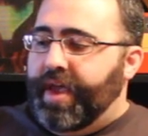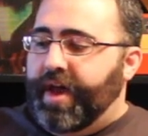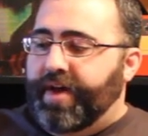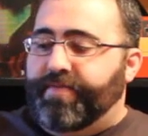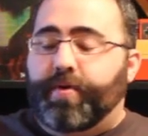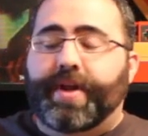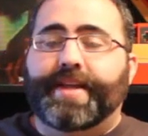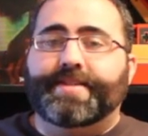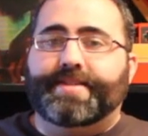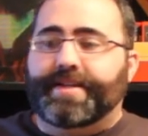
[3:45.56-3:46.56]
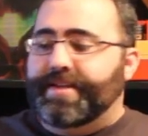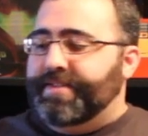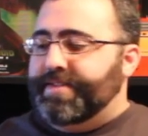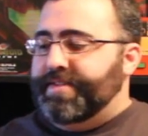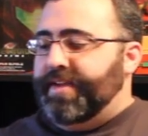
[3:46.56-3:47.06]
Uh, for
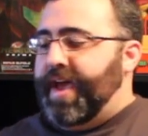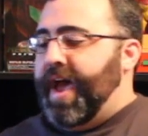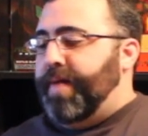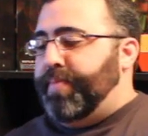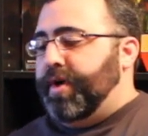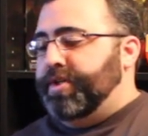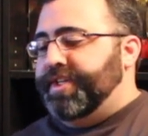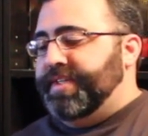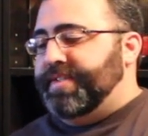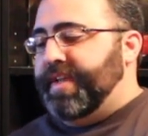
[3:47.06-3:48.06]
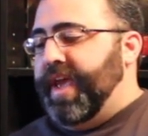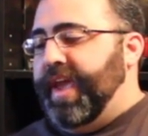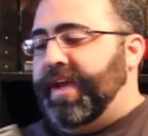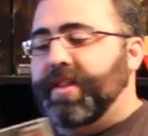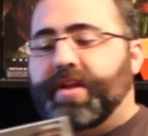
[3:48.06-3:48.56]
instance, I purchased
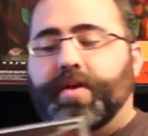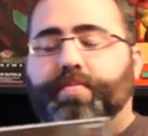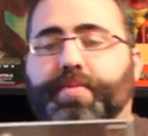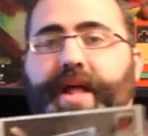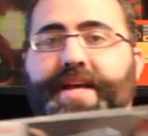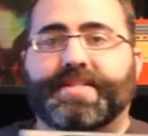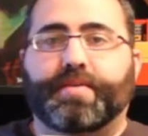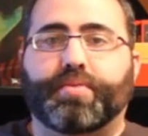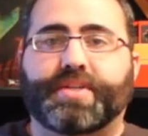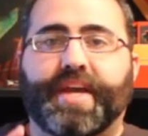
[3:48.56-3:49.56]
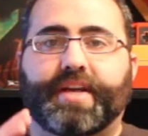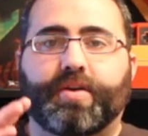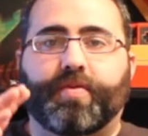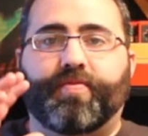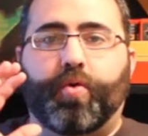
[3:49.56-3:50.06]
a clear plastic
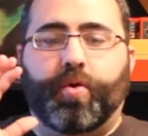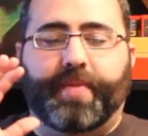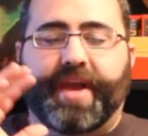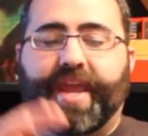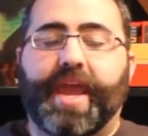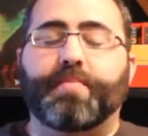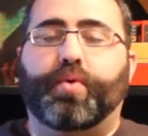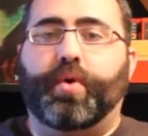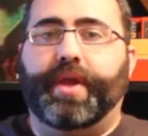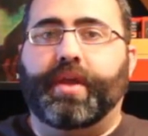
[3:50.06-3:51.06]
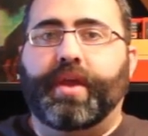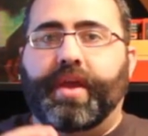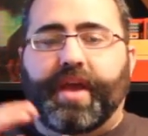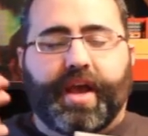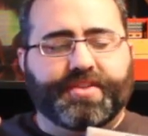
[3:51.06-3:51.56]
protector for my Game Boy.
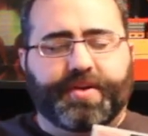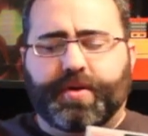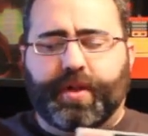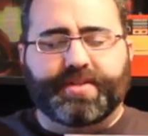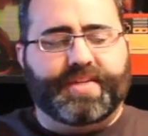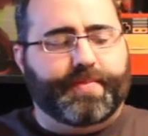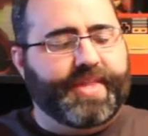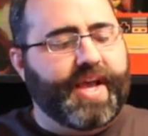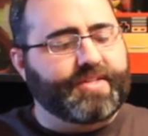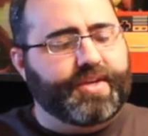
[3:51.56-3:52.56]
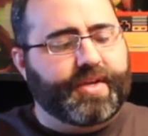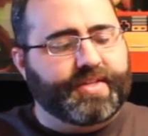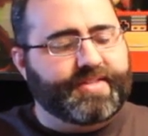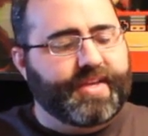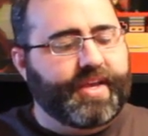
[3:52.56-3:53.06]
I'll do a close up of that so you
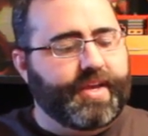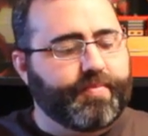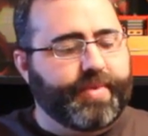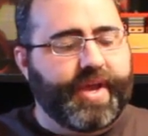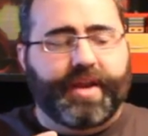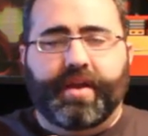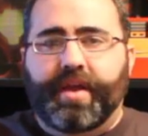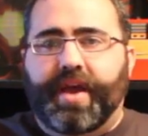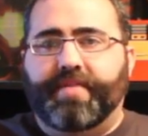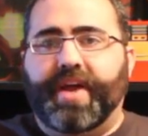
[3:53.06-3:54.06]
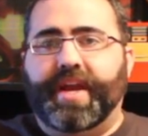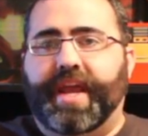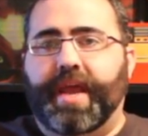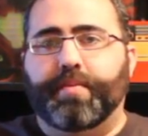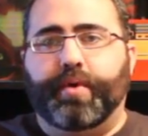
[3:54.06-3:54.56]
can see it, but I've got a
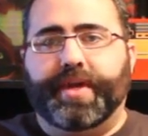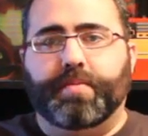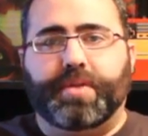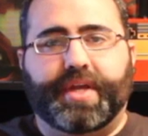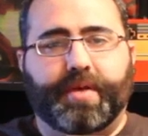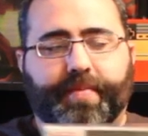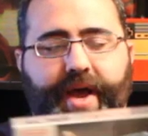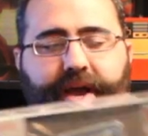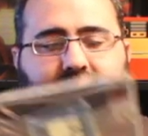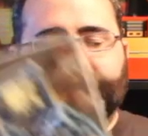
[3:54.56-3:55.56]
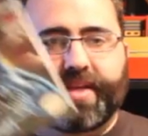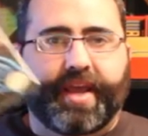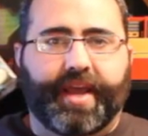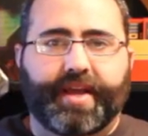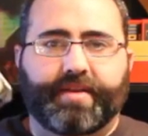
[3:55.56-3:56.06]
Game Boy complete in box,
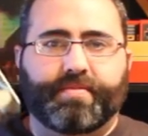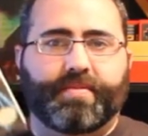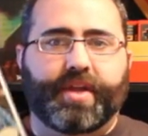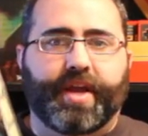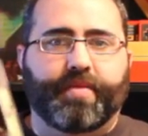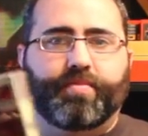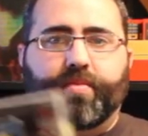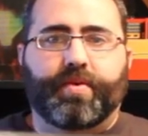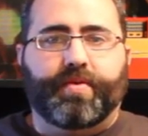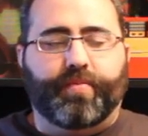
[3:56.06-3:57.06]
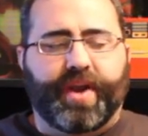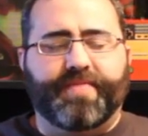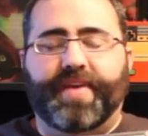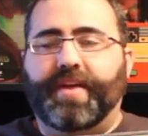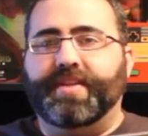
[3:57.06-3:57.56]
and you know, when I
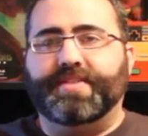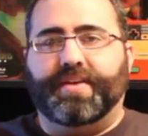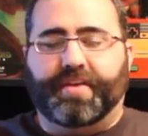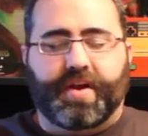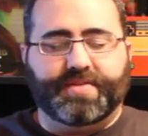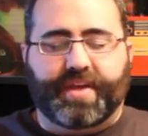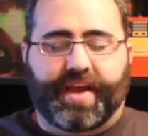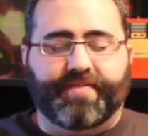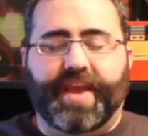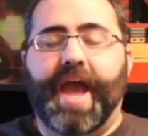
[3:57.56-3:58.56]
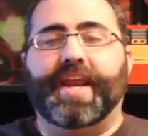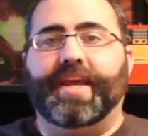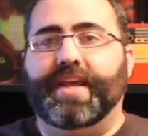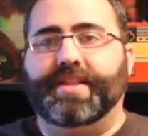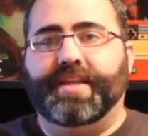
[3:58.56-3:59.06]
found this on there, I was like, I've got to
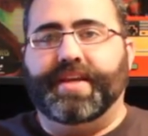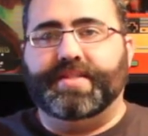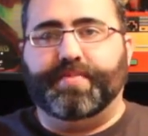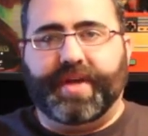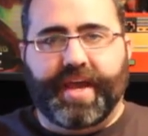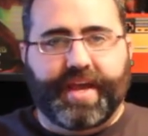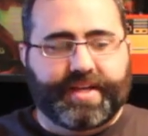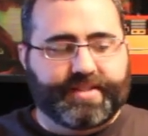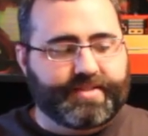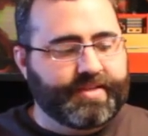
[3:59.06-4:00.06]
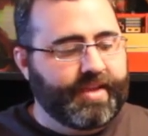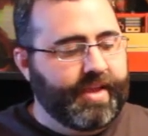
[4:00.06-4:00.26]
get this because